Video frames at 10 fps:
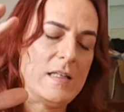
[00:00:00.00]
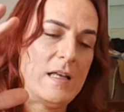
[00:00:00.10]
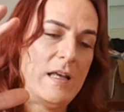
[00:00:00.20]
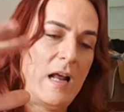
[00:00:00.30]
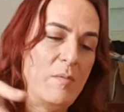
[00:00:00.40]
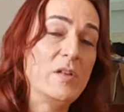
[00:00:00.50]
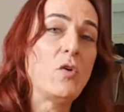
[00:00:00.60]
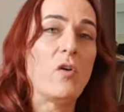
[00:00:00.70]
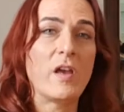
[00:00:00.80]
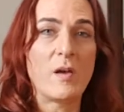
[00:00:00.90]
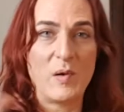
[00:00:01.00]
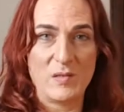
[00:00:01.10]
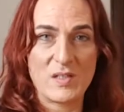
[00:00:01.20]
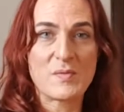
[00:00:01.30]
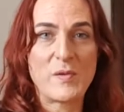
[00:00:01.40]
And I'll be talking
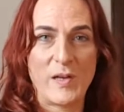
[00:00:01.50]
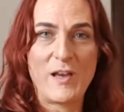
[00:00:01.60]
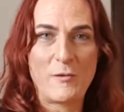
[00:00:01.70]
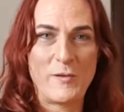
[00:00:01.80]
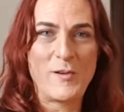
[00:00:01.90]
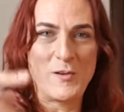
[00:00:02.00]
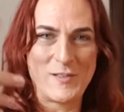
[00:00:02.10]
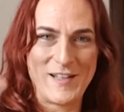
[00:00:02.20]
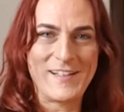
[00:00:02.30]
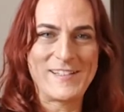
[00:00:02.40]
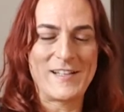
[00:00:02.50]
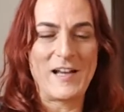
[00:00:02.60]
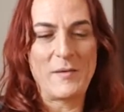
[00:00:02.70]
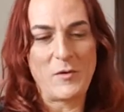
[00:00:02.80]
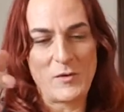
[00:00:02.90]
about the spring equinox next
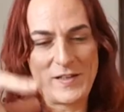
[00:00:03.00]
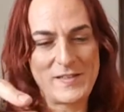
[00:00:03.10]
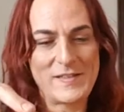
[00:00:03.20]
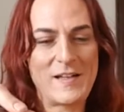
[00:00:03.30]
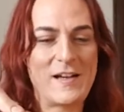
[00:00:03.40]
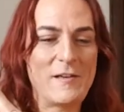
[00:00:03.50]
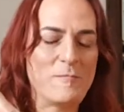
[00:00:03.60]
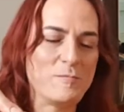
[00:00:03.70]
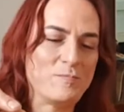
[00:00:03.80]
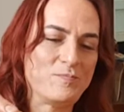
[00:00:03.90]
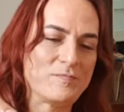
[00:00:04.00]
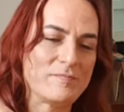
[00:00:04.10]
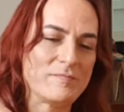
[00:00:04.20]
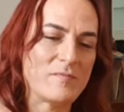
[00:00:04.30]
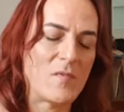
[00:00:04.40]
time, or this time,
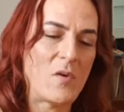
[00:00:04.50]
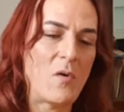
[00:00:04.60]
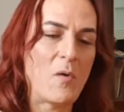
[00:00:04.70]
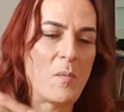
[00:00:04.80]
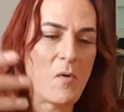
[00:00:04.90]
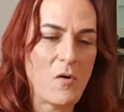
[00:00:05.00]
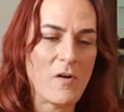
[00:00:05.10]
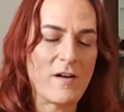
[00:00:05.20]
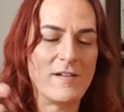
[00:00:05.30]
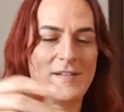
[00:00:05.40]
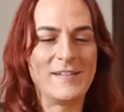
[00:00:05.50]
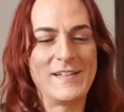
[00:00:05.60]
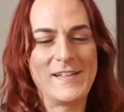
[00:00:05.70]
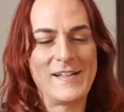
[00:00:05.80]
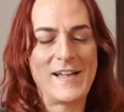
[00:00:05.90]
or more
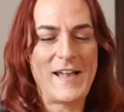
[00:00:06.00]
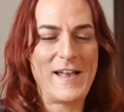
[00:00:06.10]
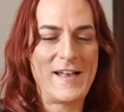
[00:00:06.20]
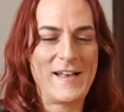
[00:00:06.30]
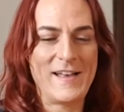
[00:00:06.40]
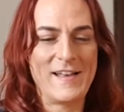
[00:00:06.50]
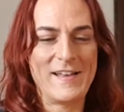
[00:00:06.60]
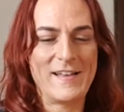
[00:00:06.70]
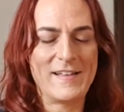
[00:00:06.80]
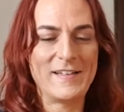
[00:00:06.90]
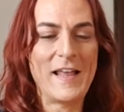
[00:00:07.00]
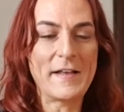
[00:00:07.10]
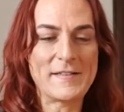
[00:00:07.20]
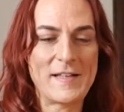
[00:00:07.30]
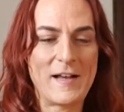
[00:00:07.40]
uh, uh,
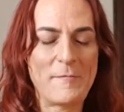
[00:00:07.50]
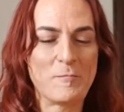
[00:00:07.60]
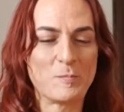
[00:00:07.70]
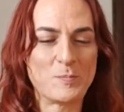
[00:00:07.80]
next time.